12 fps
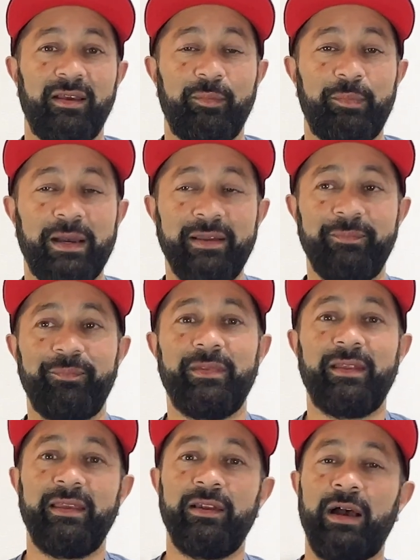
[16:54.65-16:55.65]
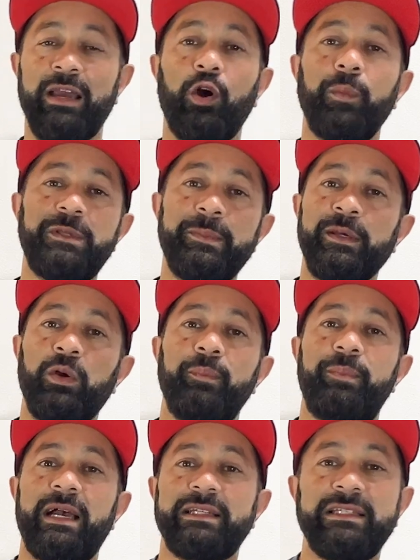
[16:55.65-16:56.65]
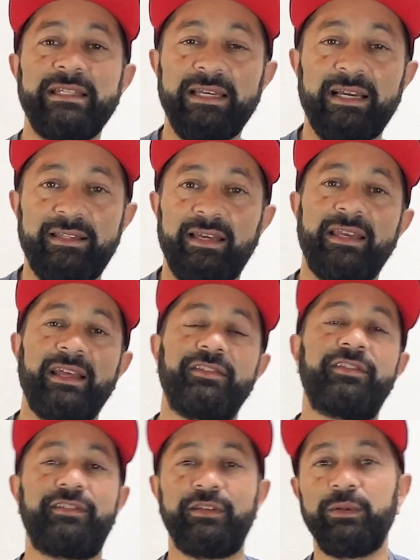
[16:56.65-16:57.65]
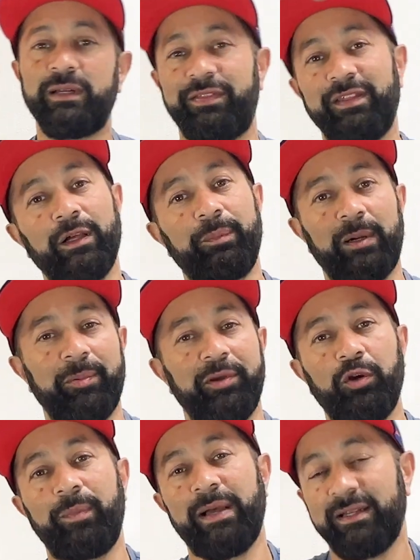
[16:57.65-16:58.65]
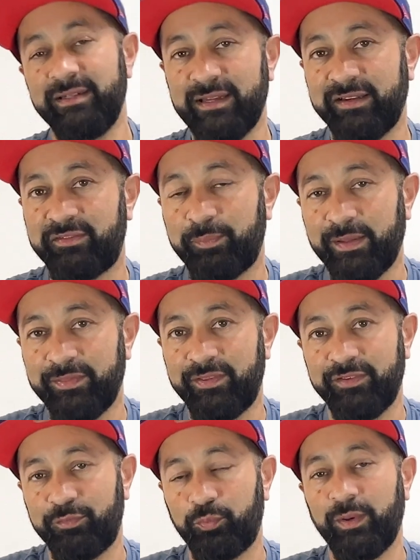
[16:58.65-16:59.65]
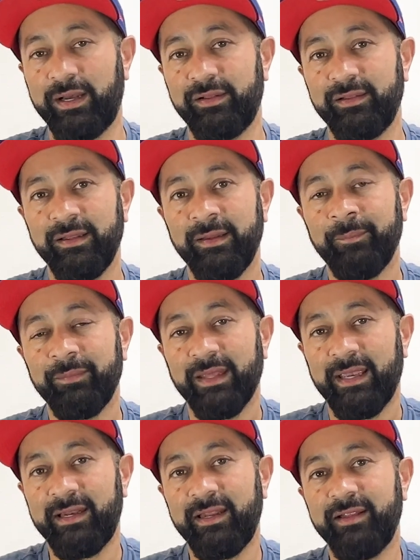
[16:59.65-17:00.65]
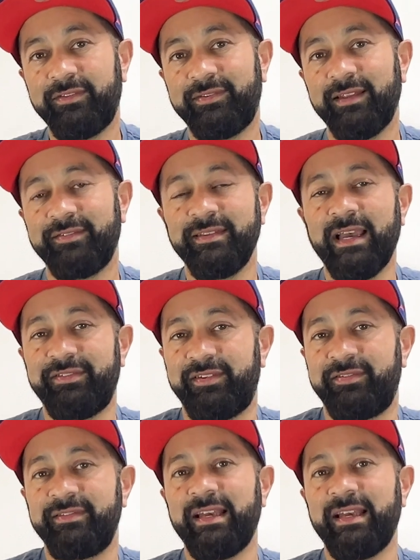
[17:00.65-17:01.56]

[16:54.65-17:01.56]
But you know, I hope to be going back to Niigata again soon. I think I'll probably go back next month as well. And it's nice. It's